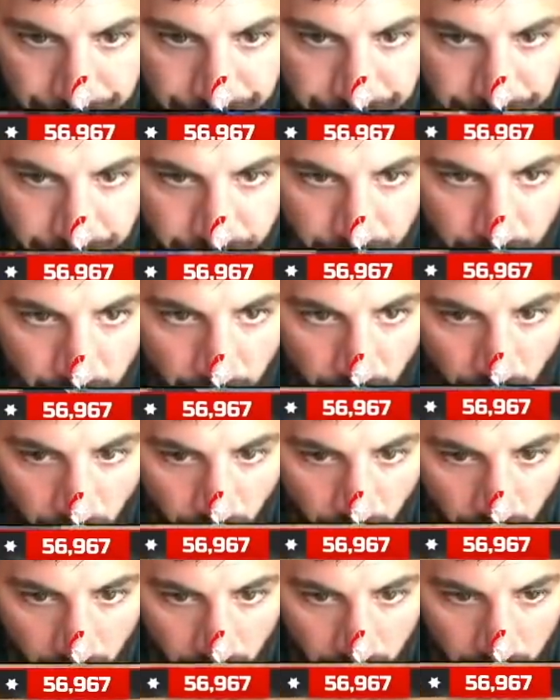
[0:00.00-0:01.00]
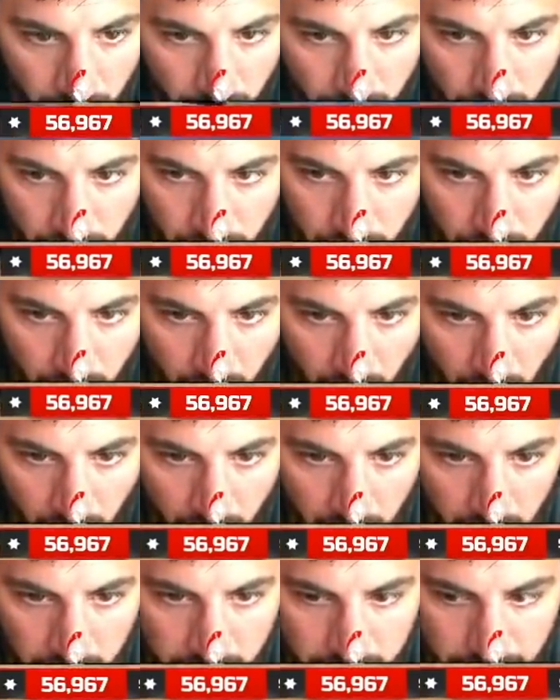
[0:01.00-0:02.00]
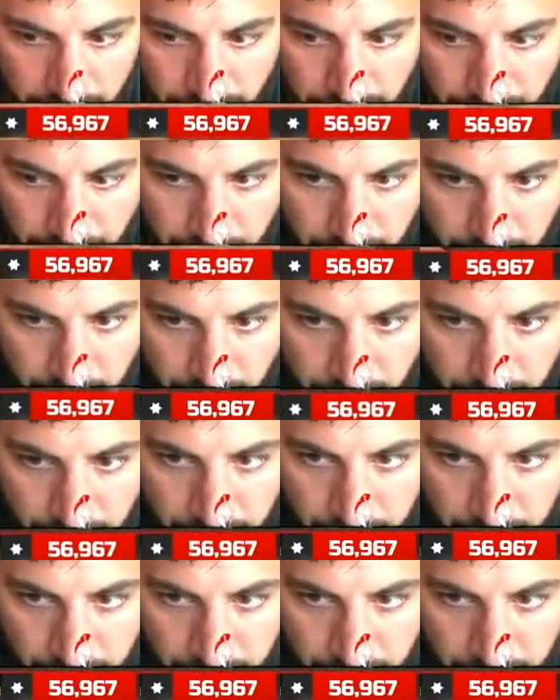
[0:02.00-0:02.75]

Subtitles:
(no one is talking)